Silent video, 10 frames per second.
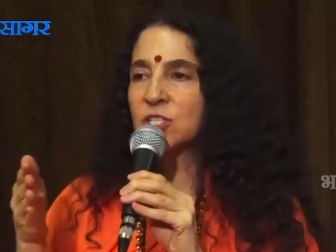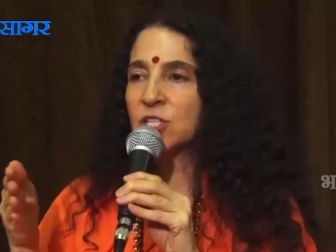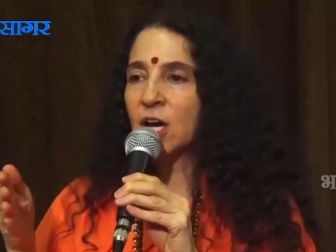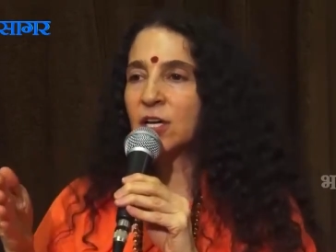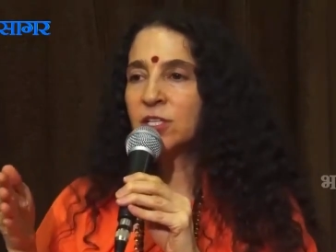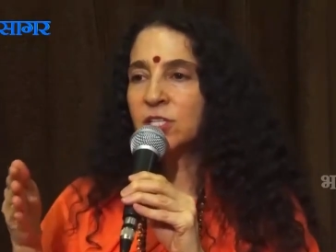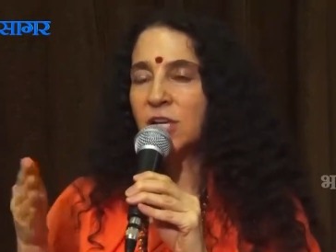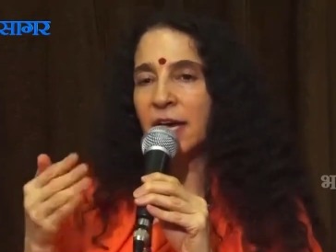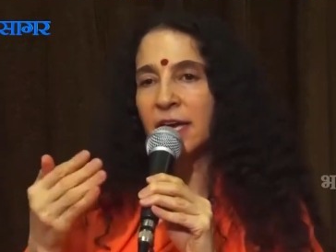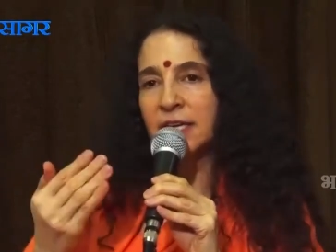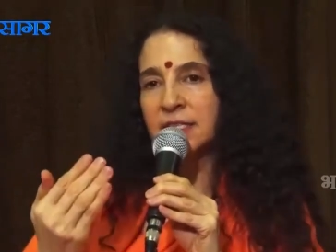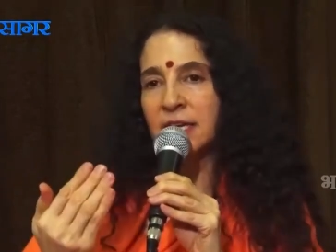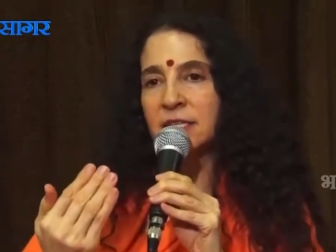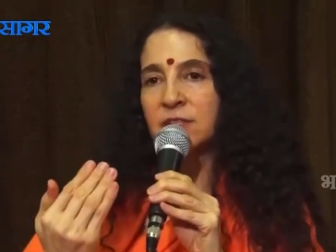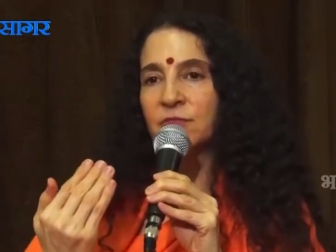judge and
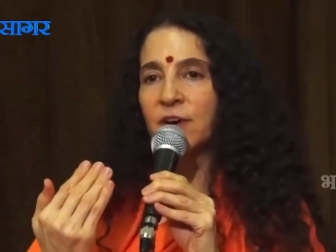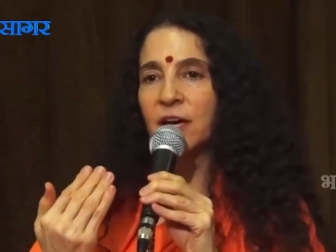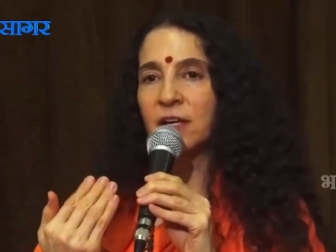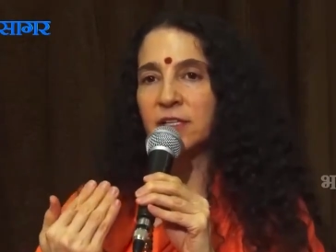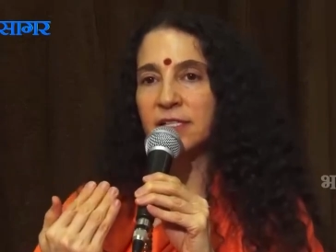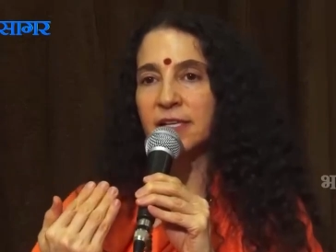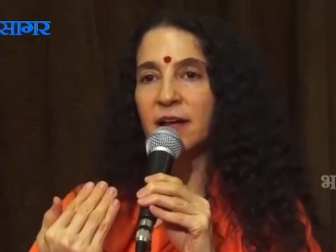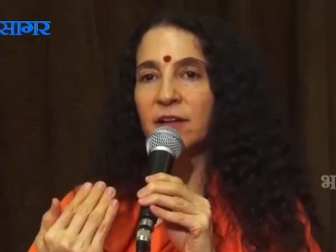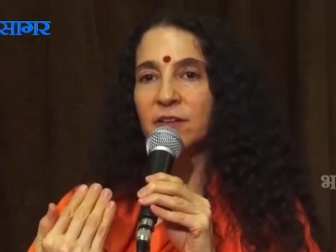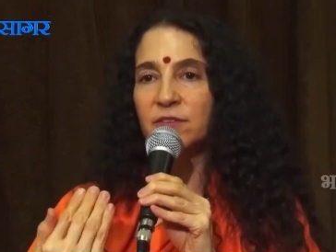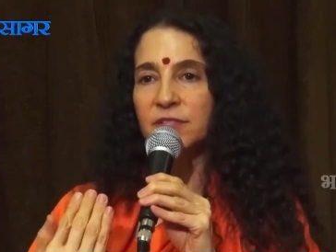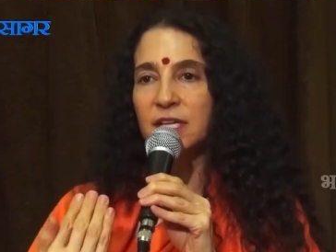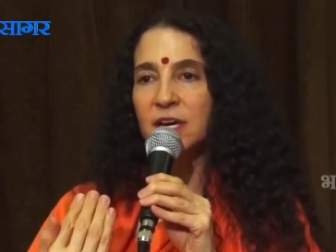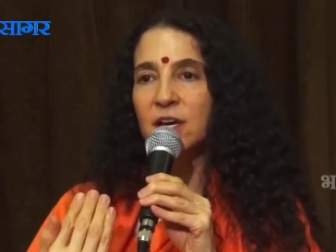identify ourselves.